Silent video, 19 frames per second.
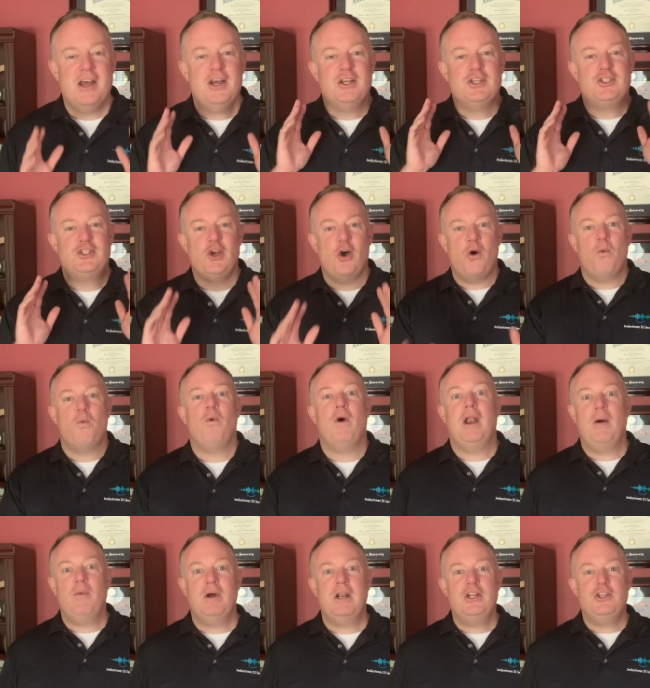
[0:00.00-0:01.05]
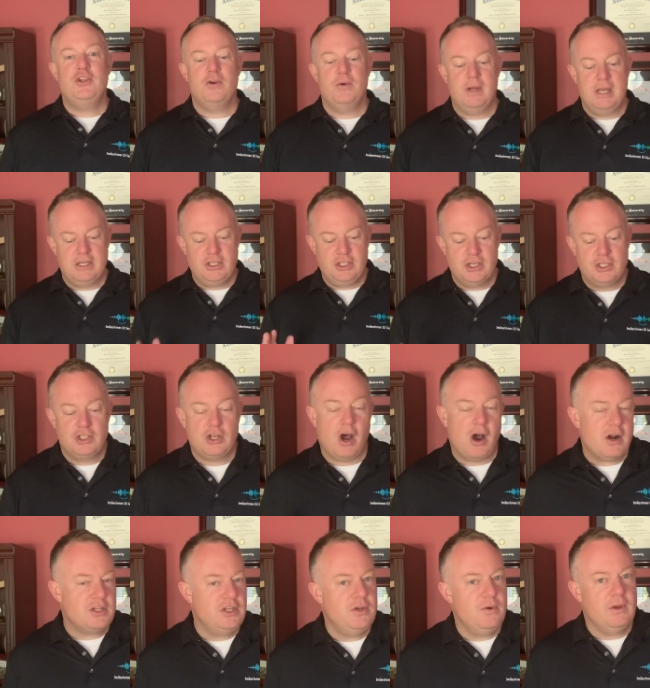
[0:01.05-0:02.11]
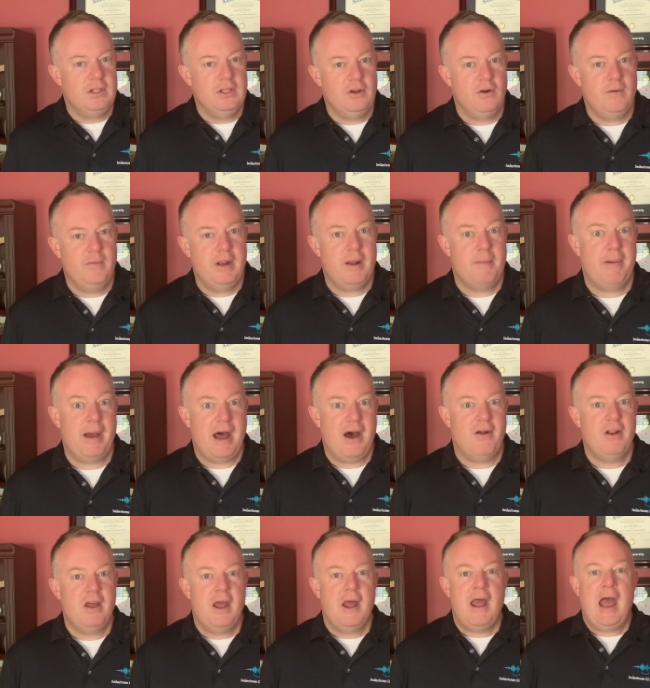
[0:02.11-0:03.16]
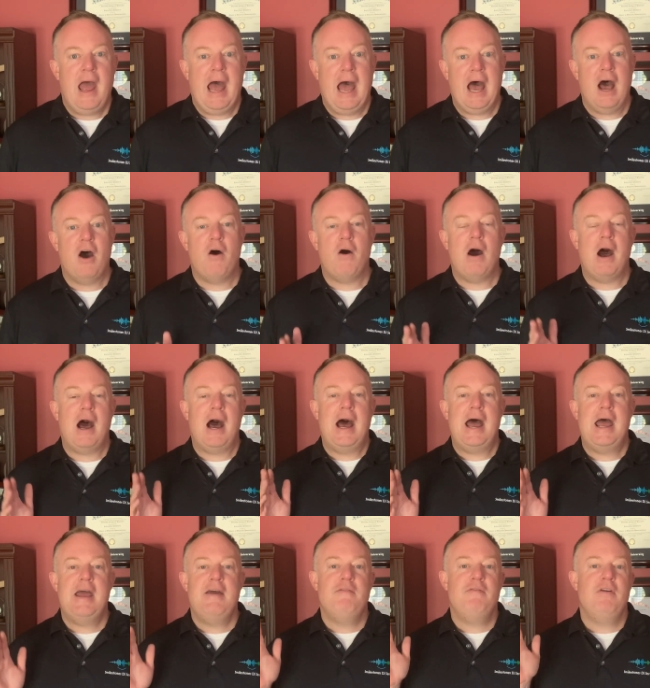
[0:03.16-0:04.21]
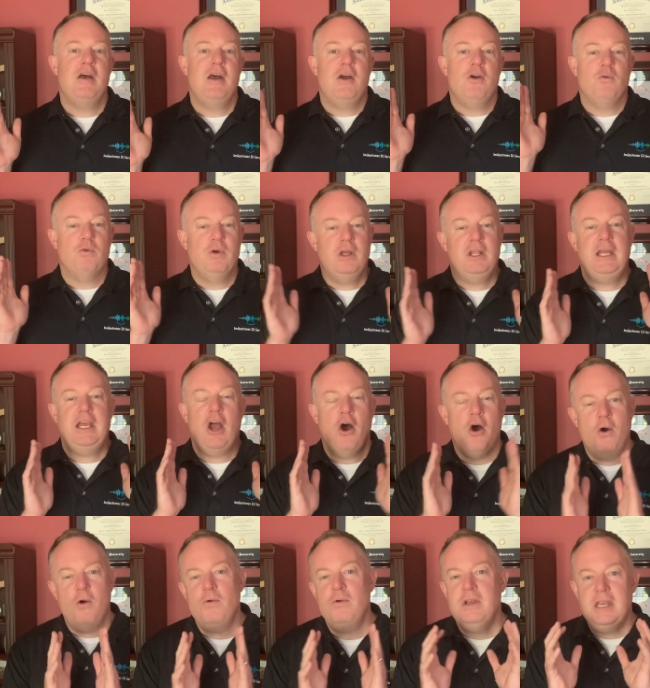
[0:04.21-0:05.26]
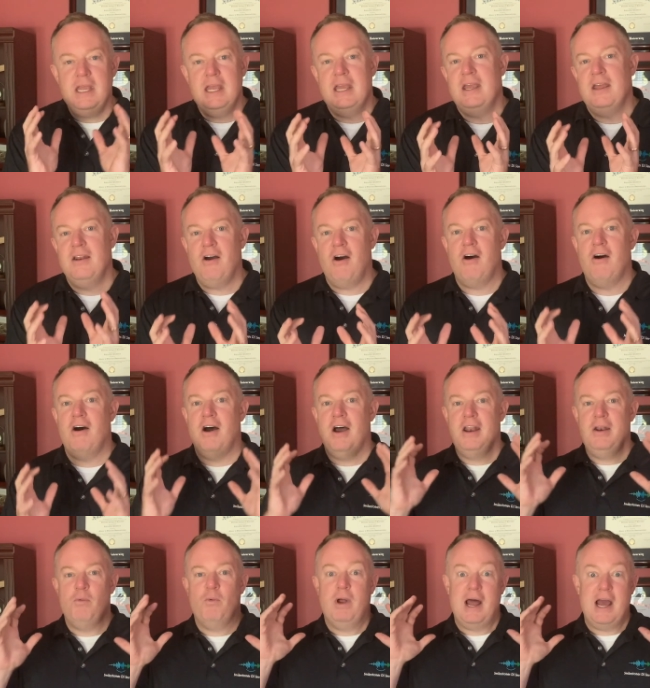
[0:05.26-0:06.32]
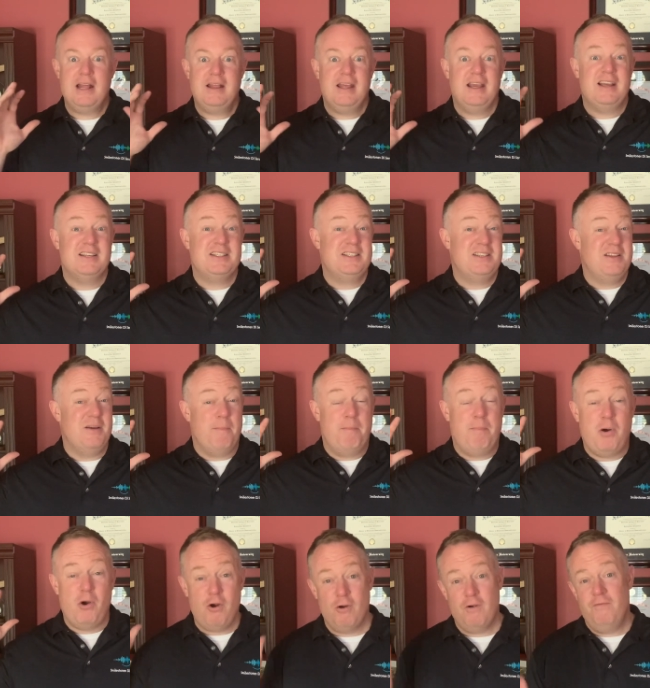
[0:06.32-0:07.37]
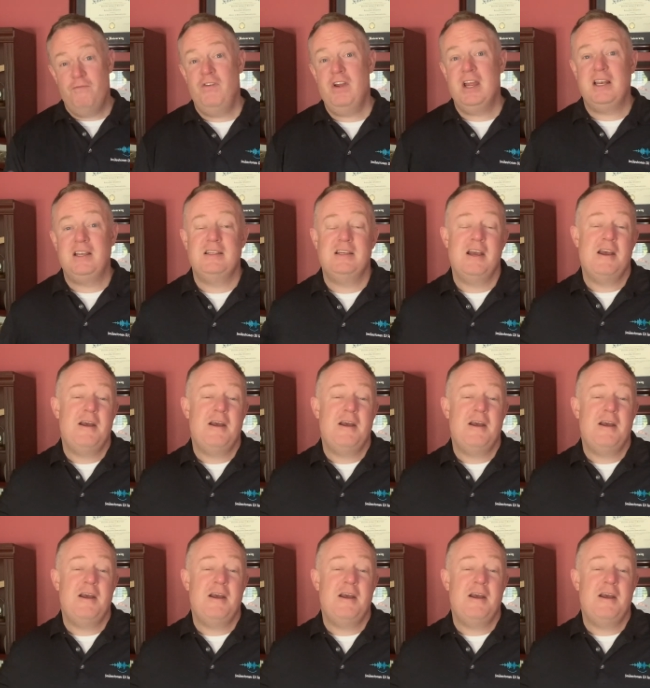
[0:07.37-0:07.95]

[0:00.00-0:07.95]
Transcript: So what I want to do is just talk to you a little bit about how I've really honed in on what I think is the perfect